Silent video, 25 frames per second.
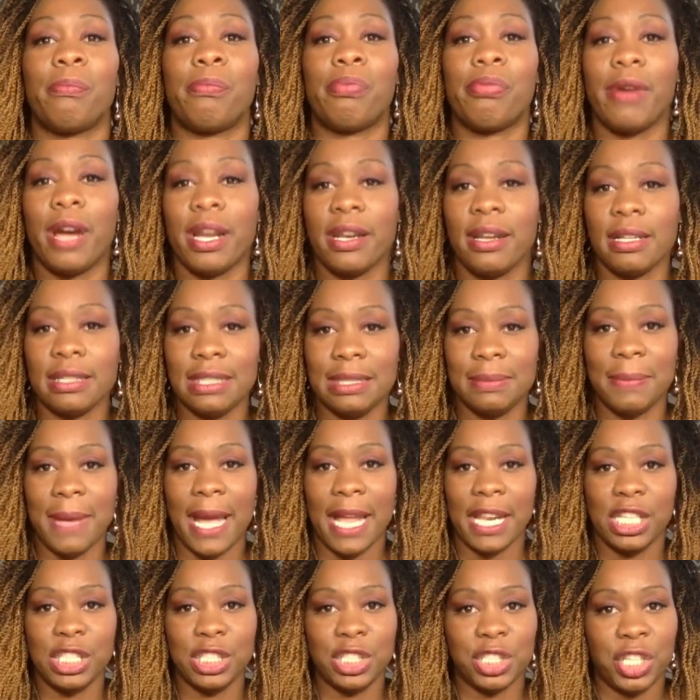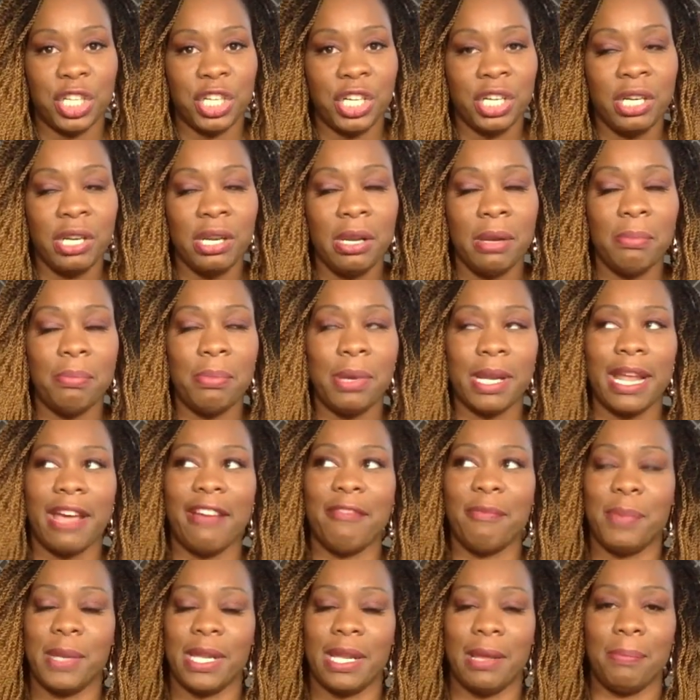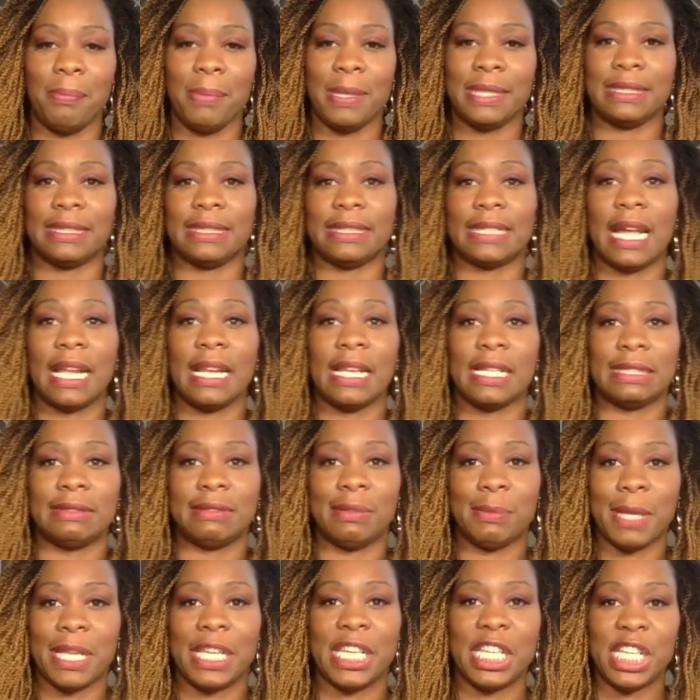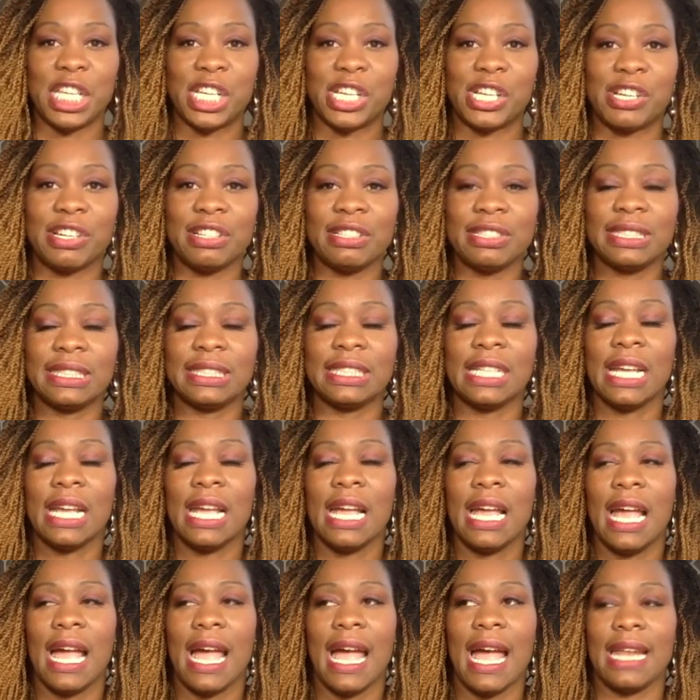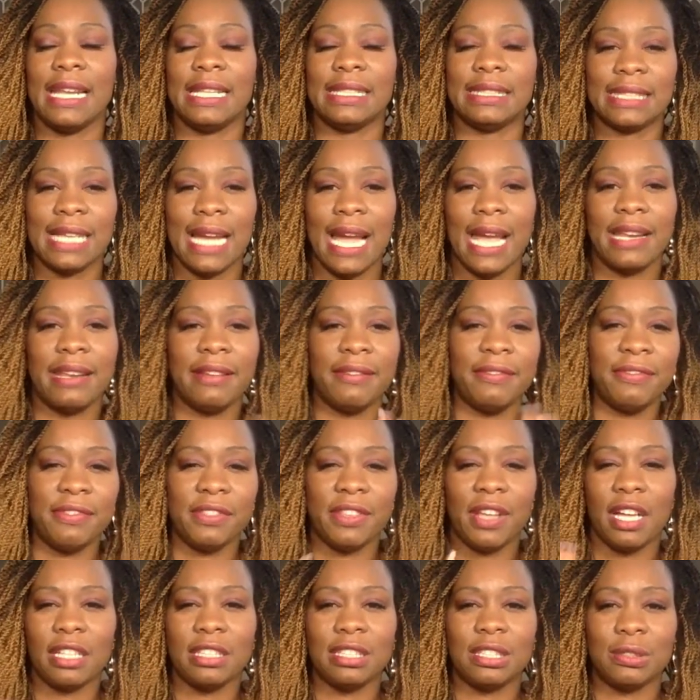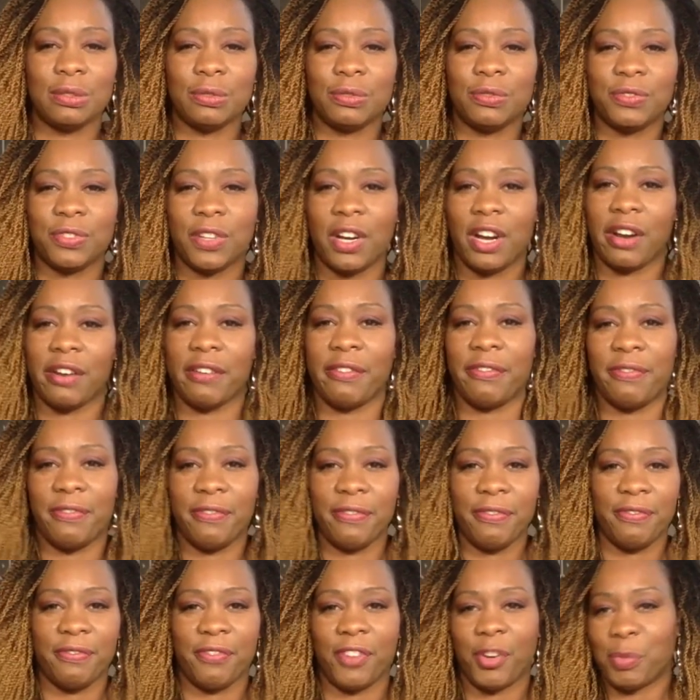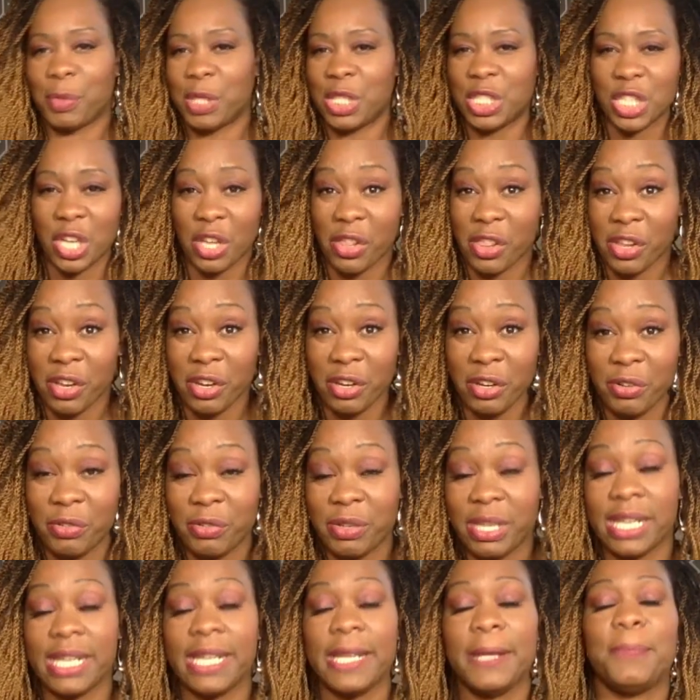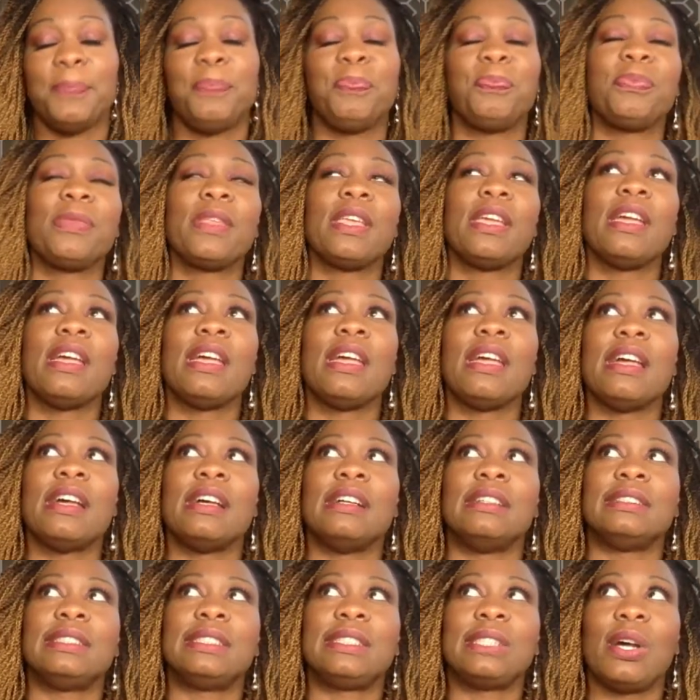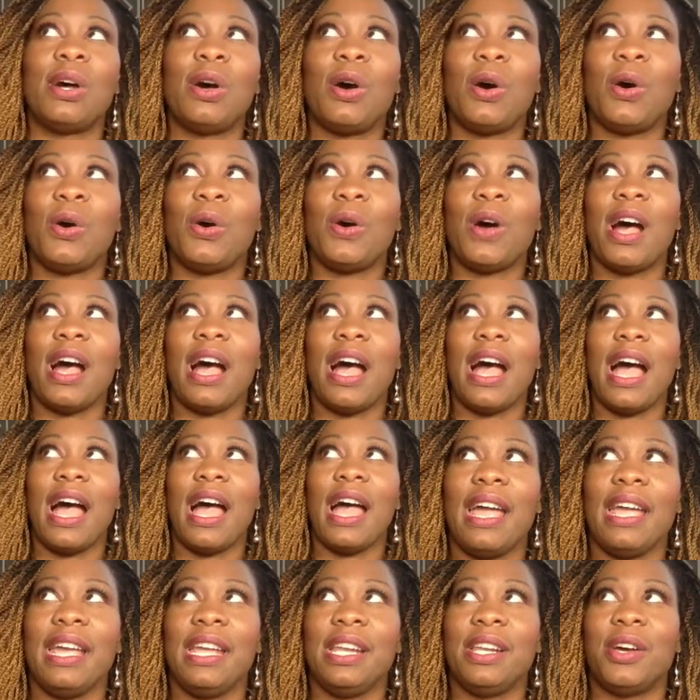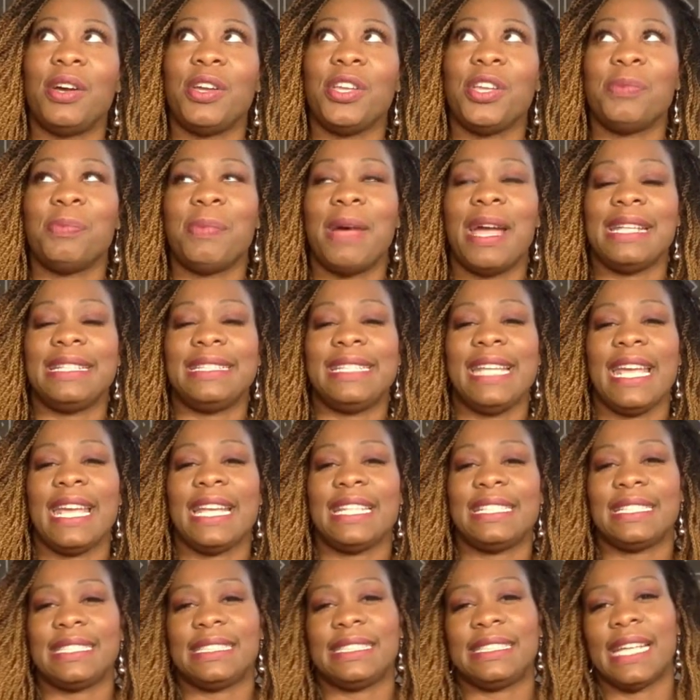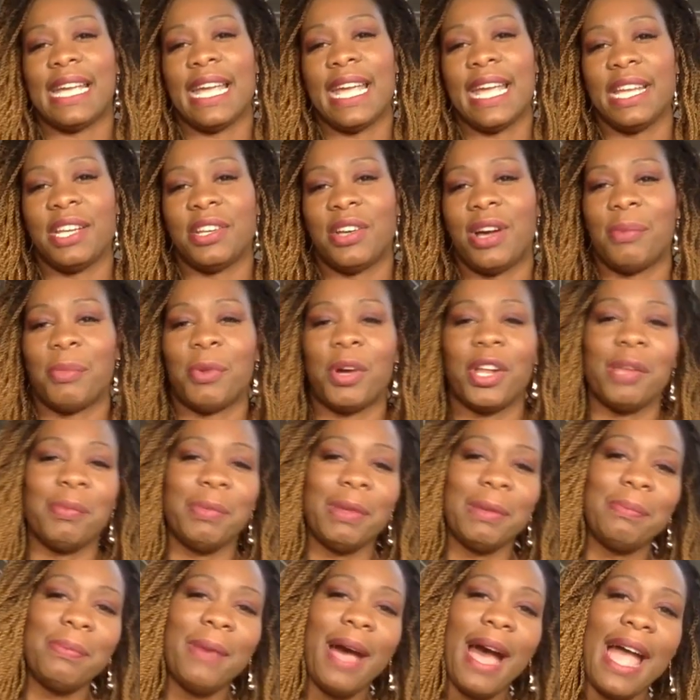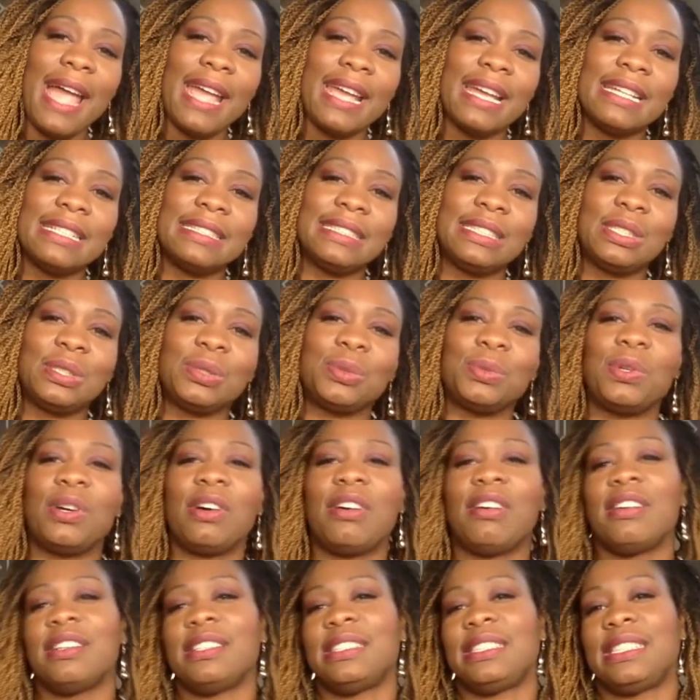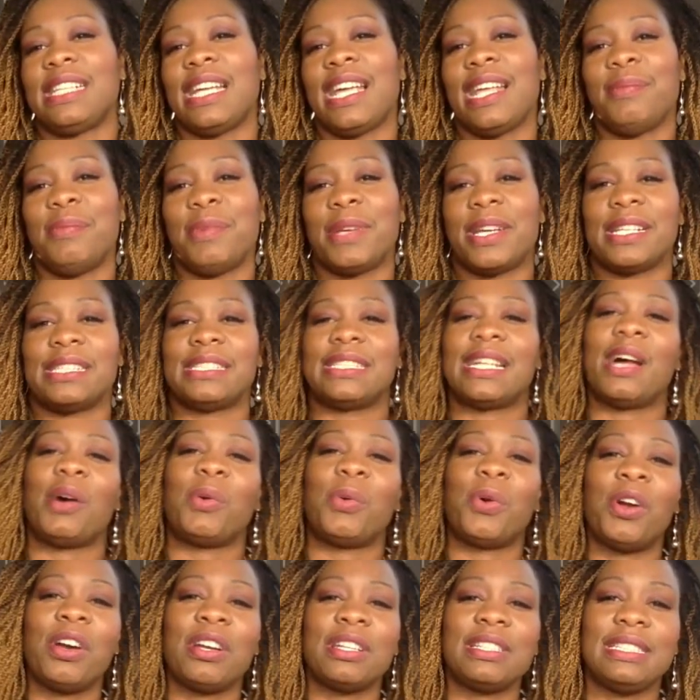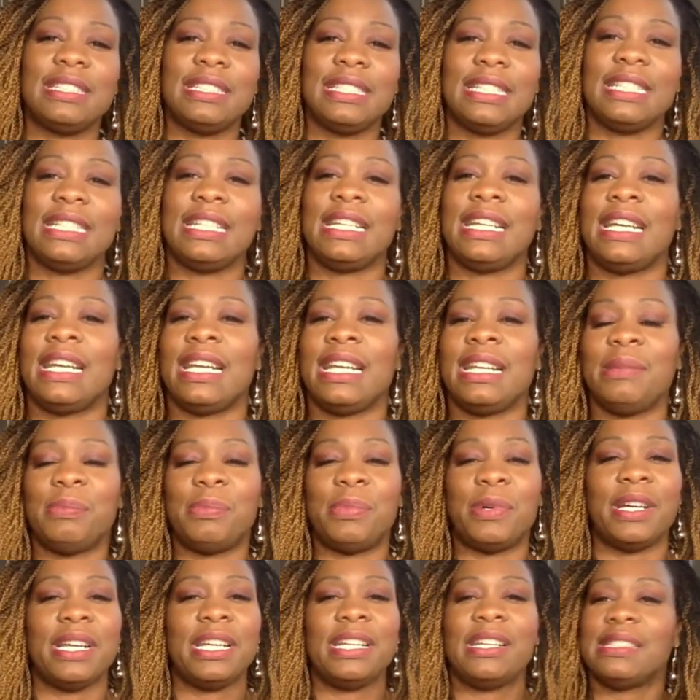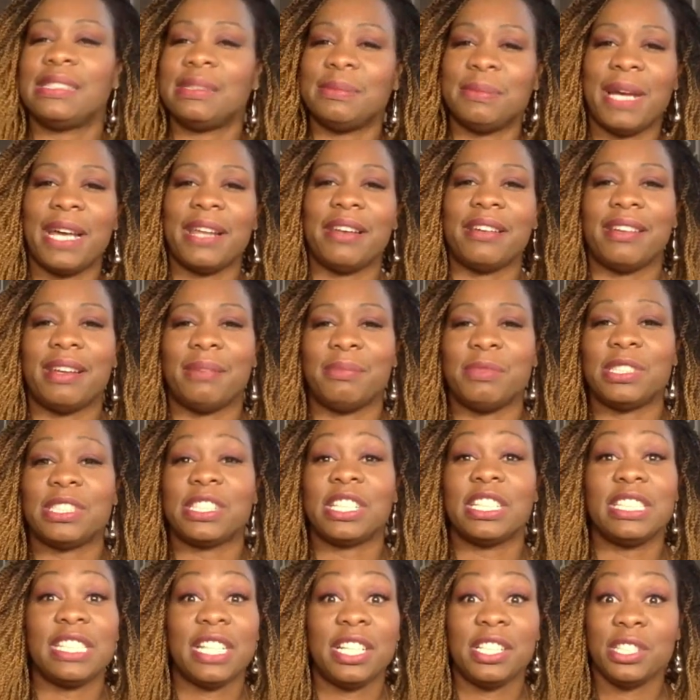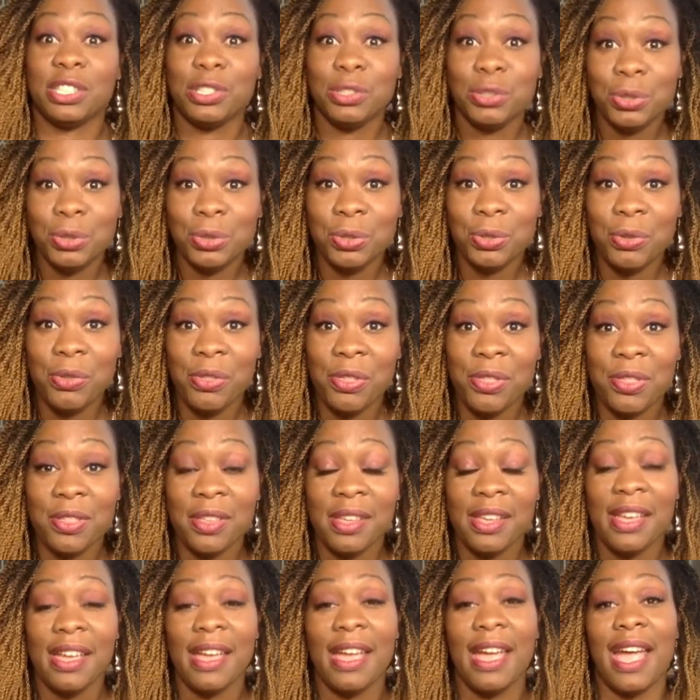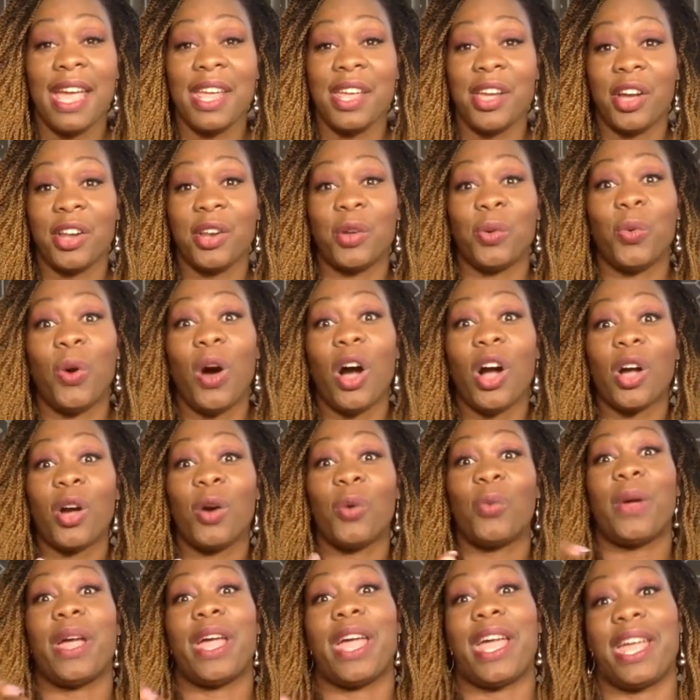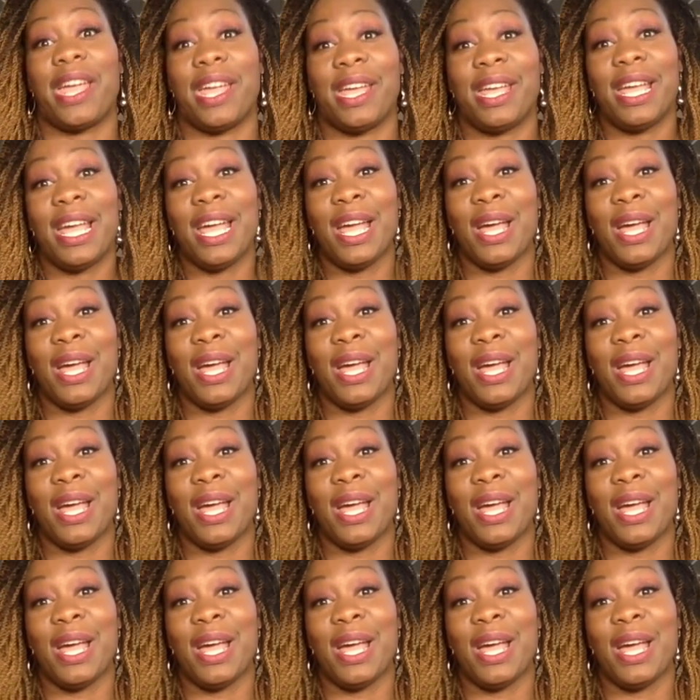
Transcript: product manager, but I've been a business analyst for many years, and it's kind of not too far from each other, really. So, you know, you might take it to say, you know, I'm going to be biased towards it because I worked in it, but it doesn't matter. I'm just going to tell the truth and you're going to walk away